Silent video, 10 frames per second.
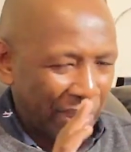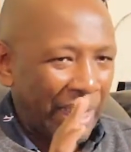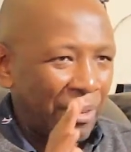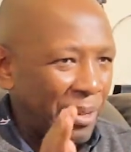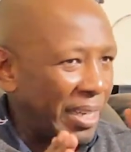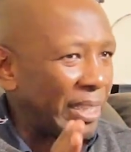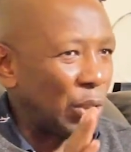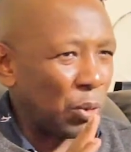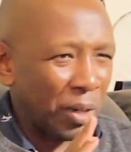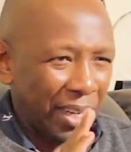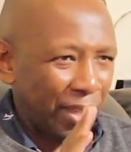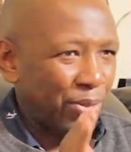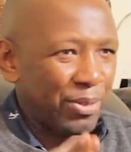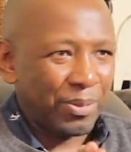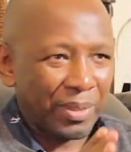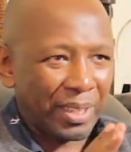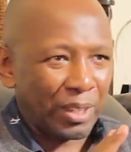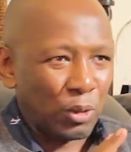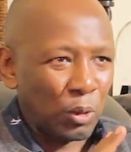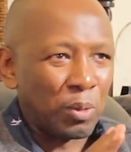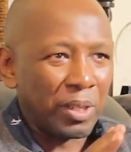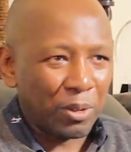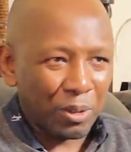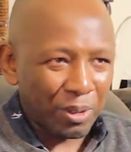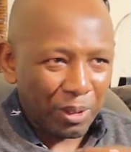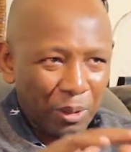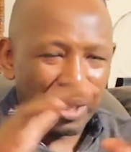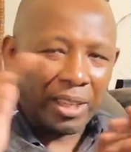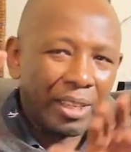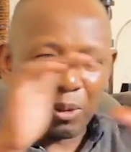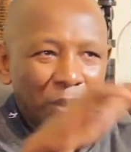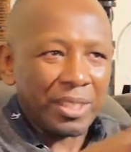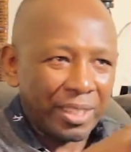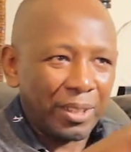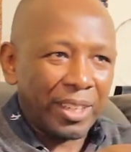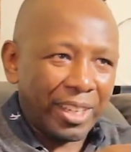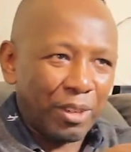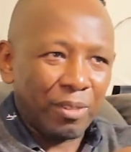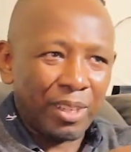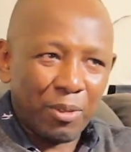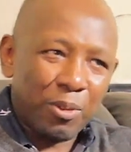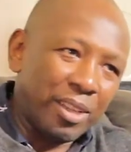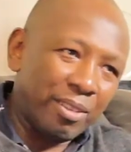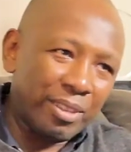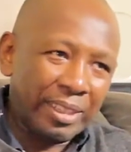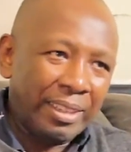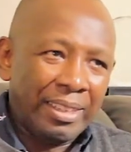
a real dual life. Like yeah. Nobody looking in could tell the kind of life we were living.